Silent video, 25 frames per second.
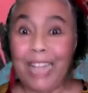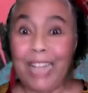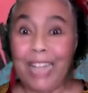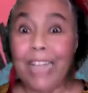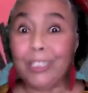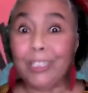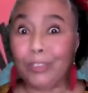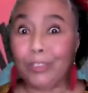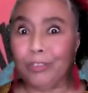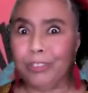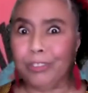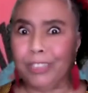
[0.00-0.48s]

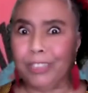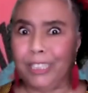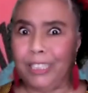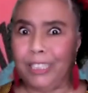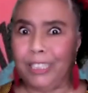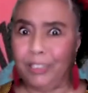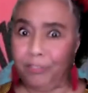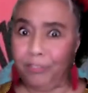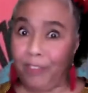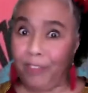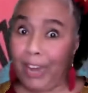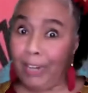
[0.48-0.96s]
That's
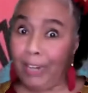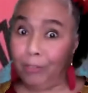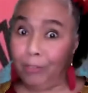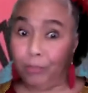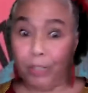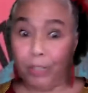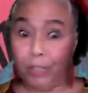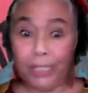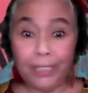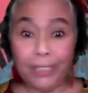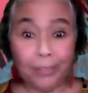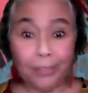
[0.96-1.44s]
Crookie's
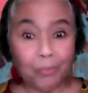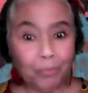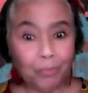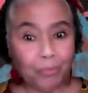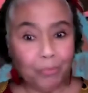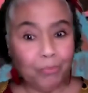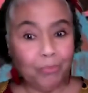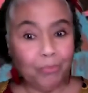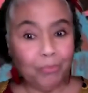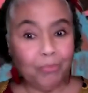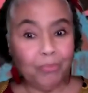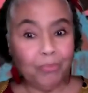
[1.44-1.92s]
favorite.
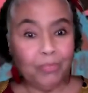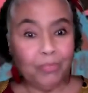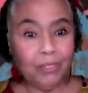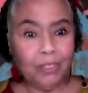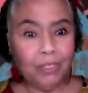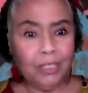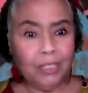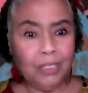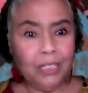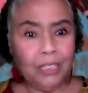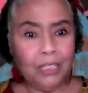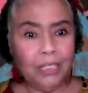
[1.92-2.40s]

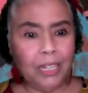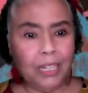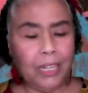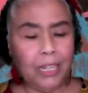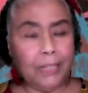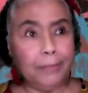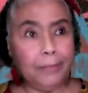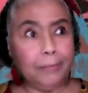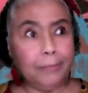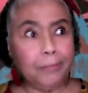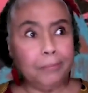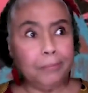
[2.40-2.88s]

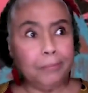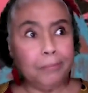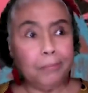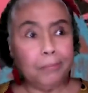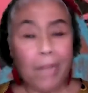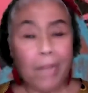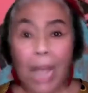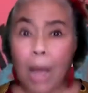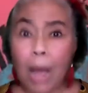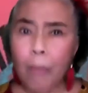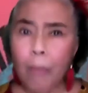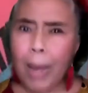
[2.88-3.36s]
And
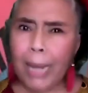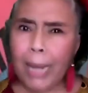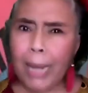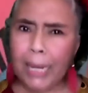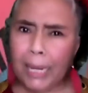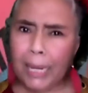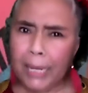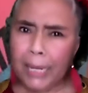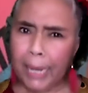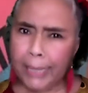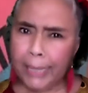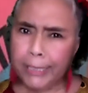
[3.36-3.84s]
how I
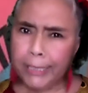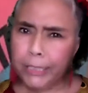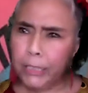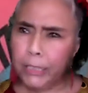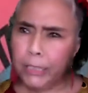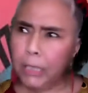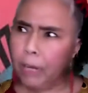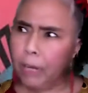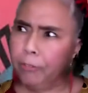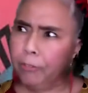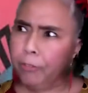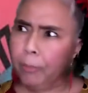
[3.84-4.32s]
can catch
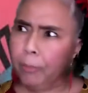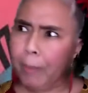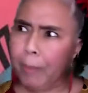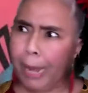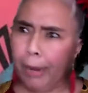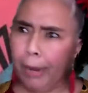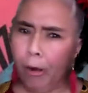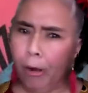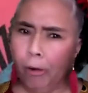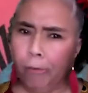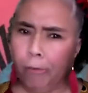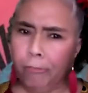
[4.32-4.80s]
enough for
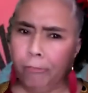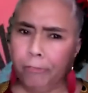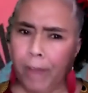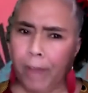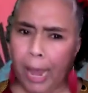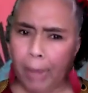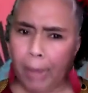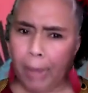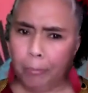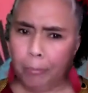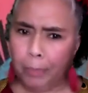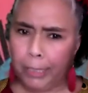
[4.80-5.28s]
my
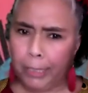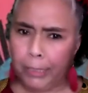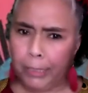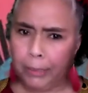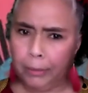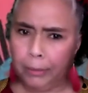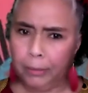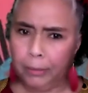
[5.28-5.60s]
whole family.